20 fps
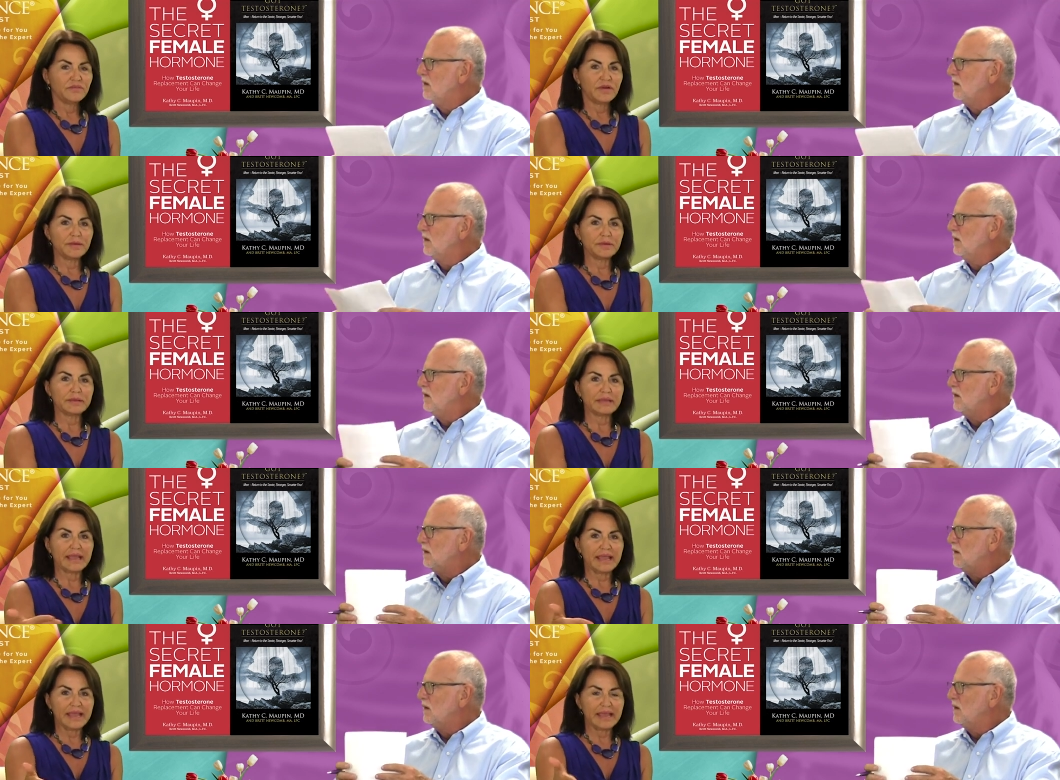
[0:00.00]

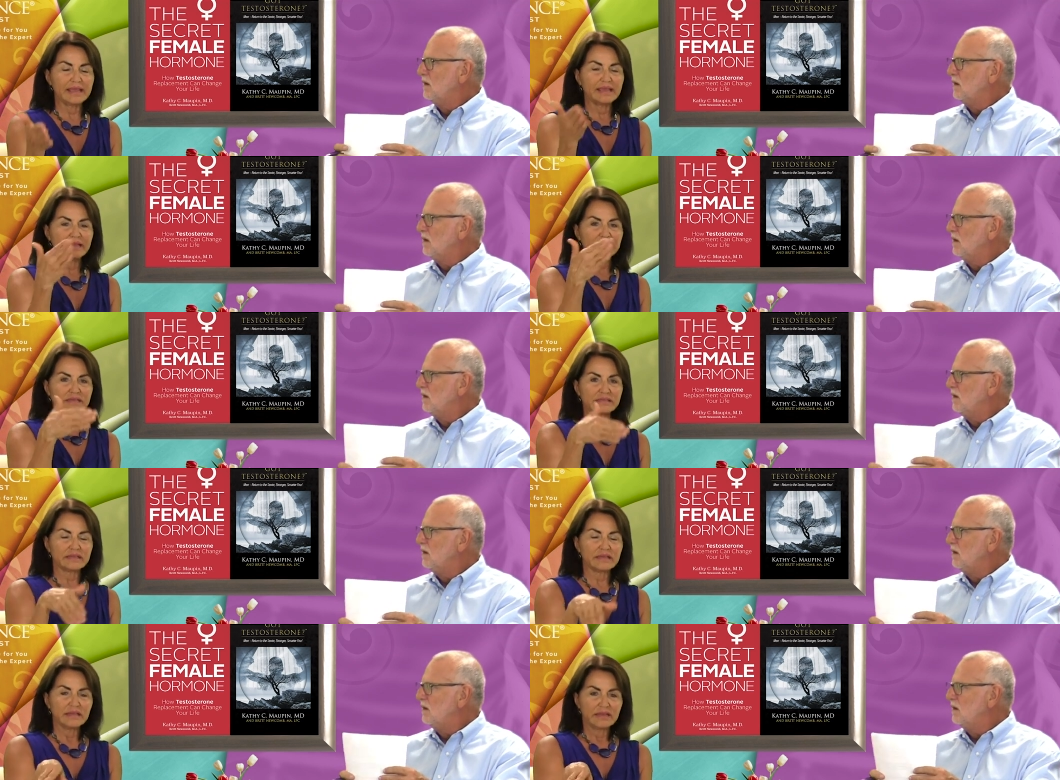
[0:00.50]
Speaker 1: Vitamin K
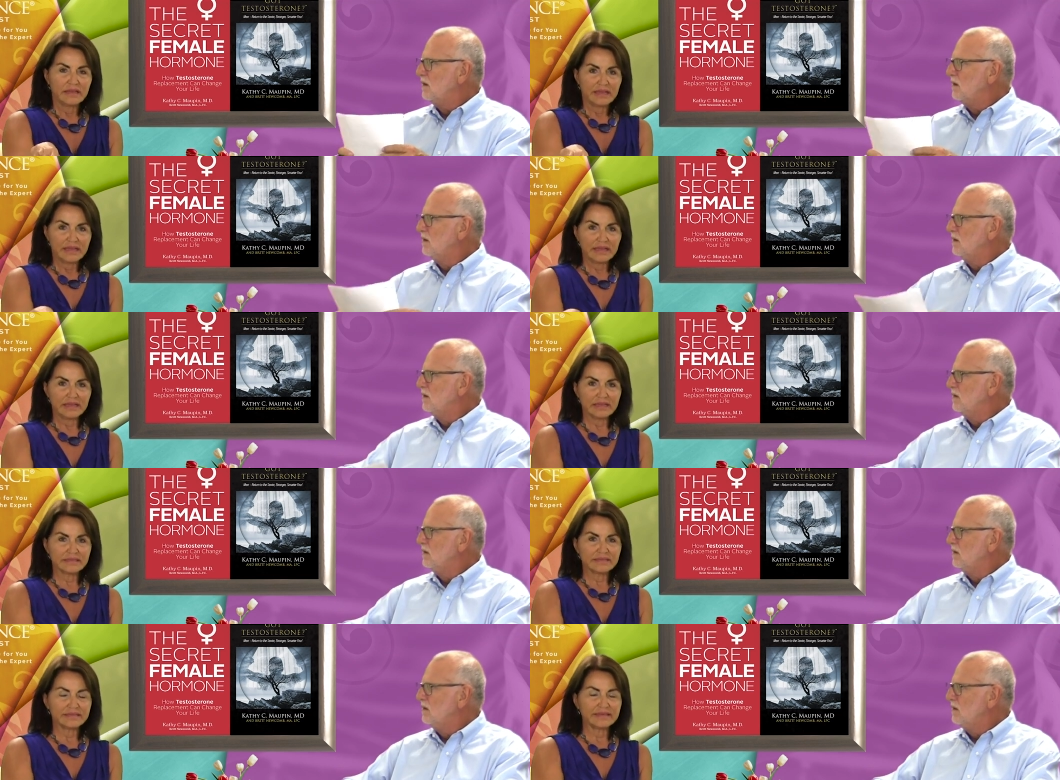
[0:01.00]
is
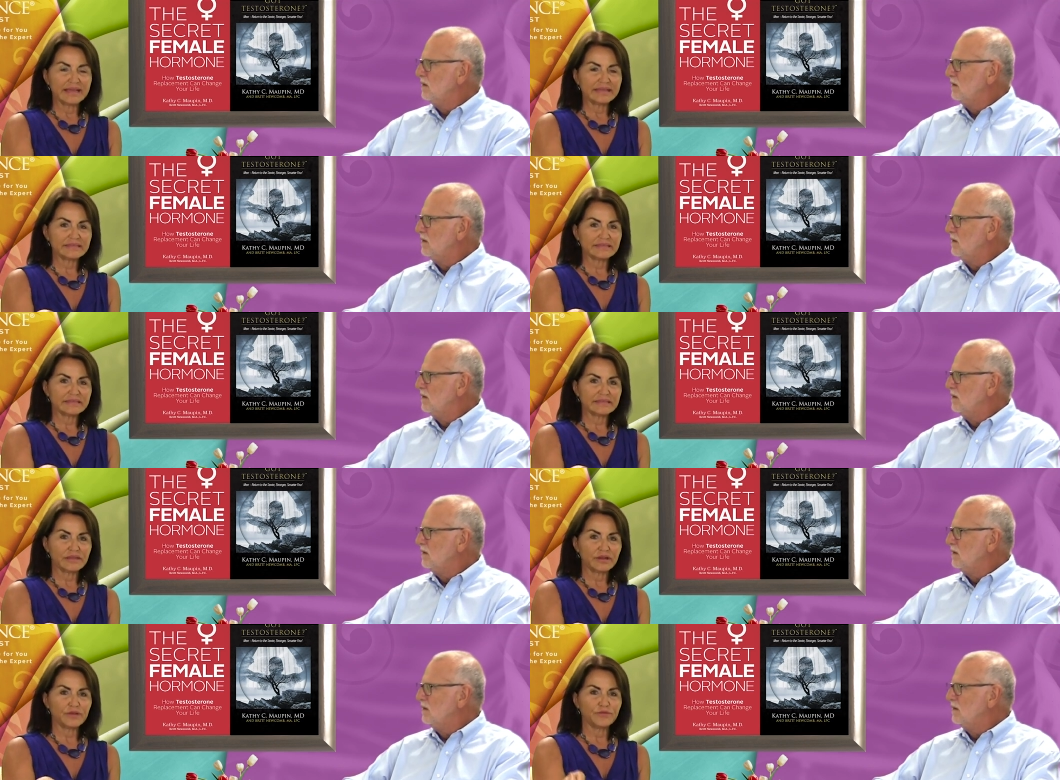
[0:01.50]
is
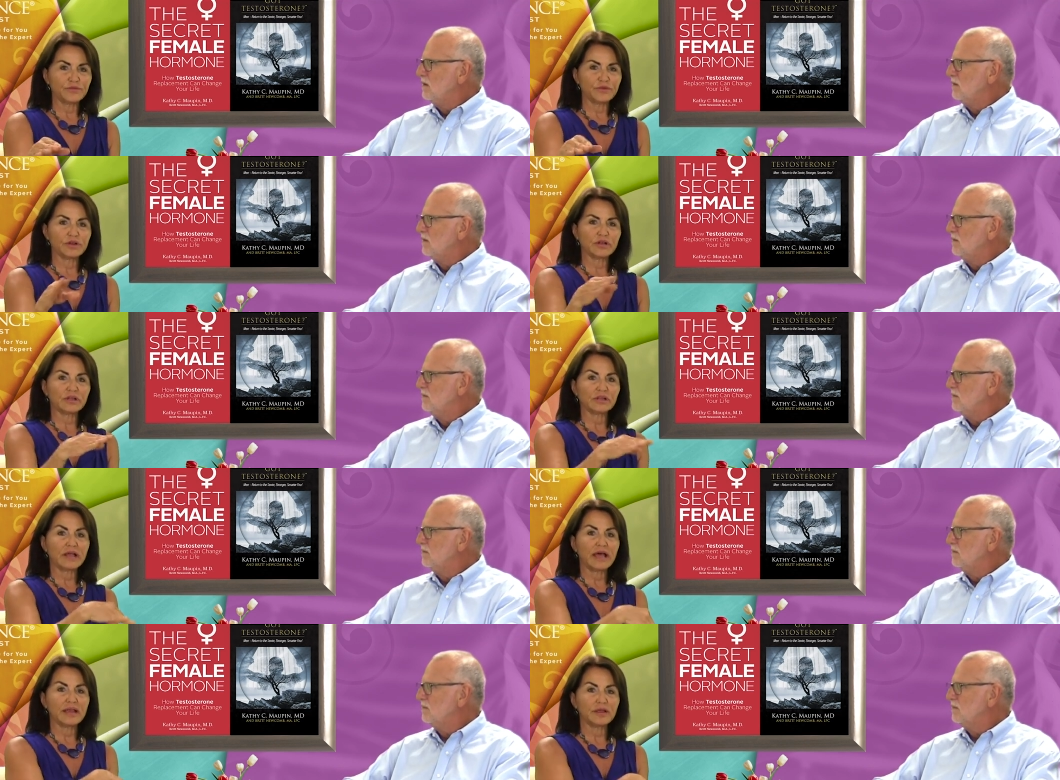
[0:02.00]
necessary for you
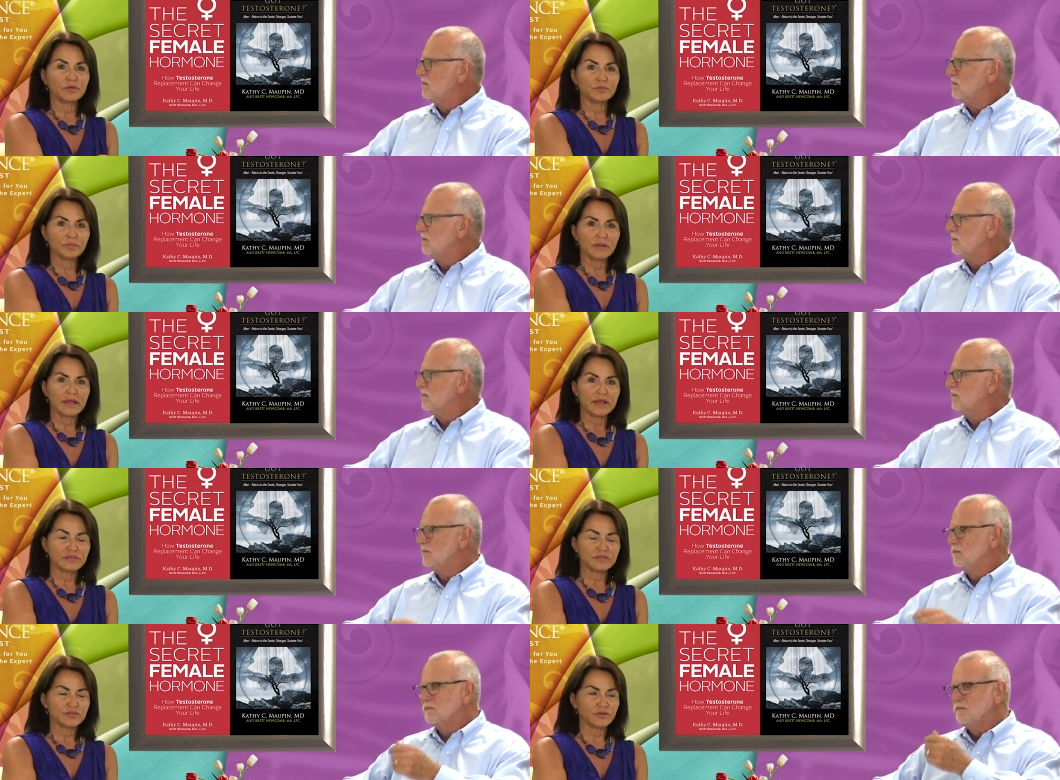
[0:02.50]
to clot your
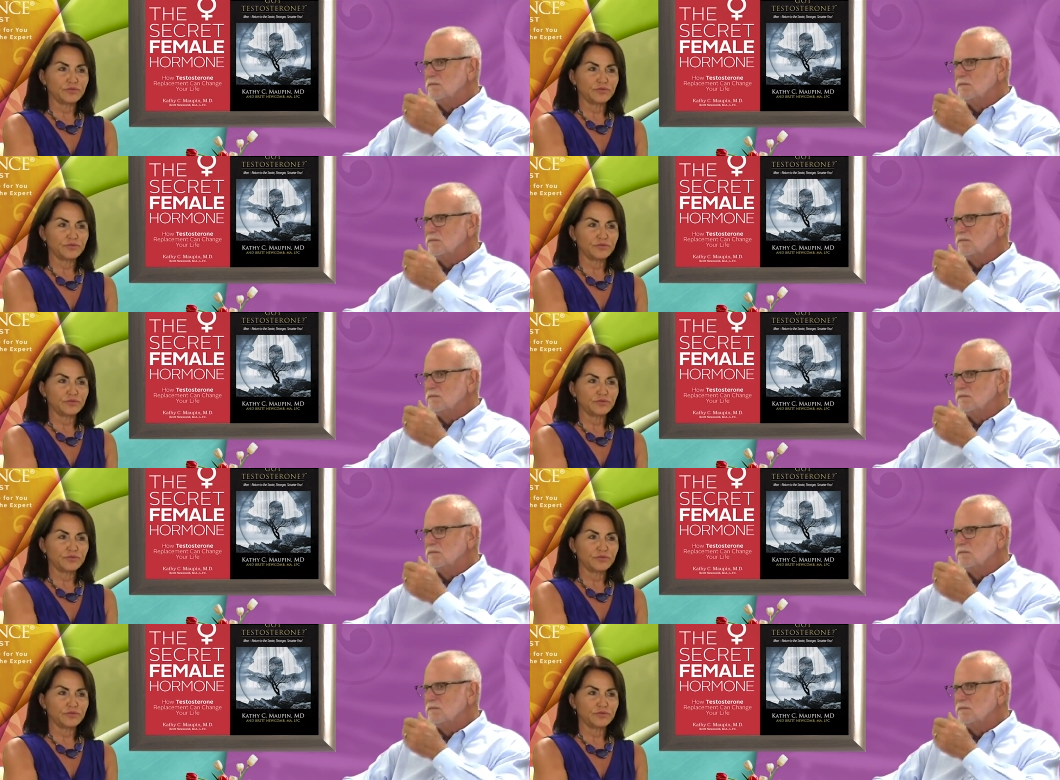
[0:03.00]
blood.